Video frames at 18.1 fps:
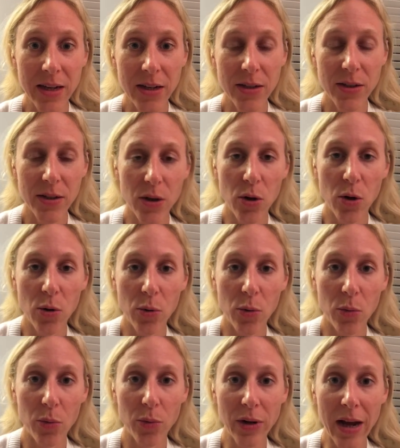
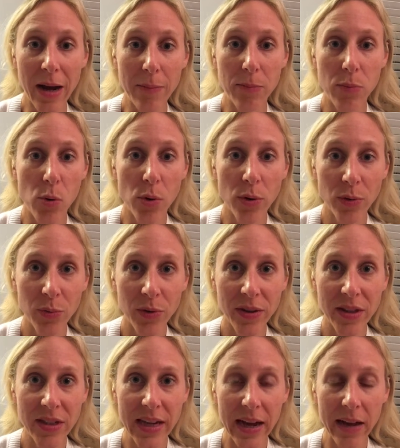So we're not born
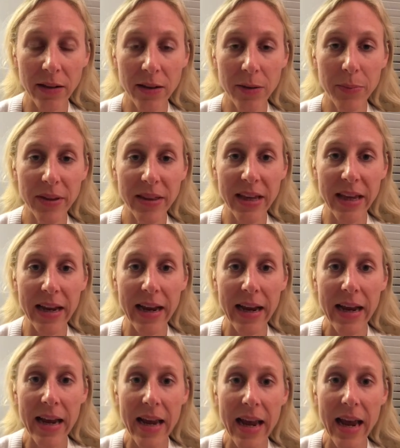with the talent, but that
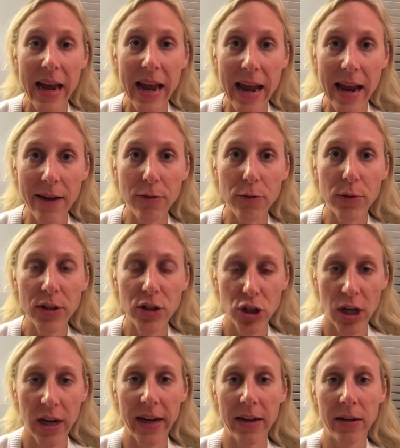every
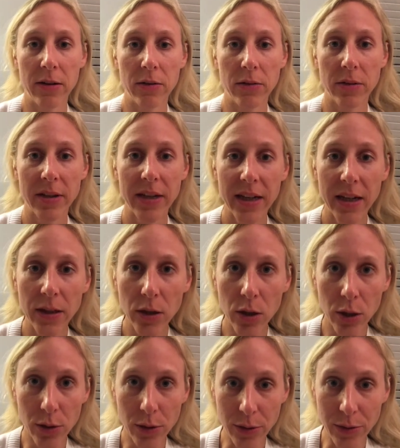child can
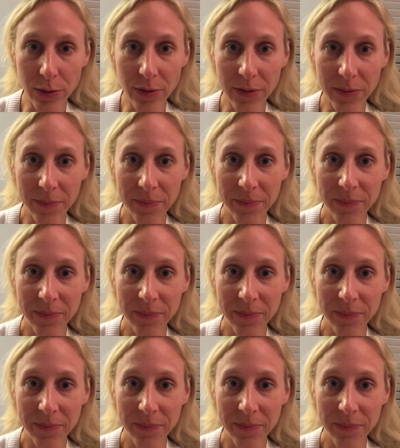learn.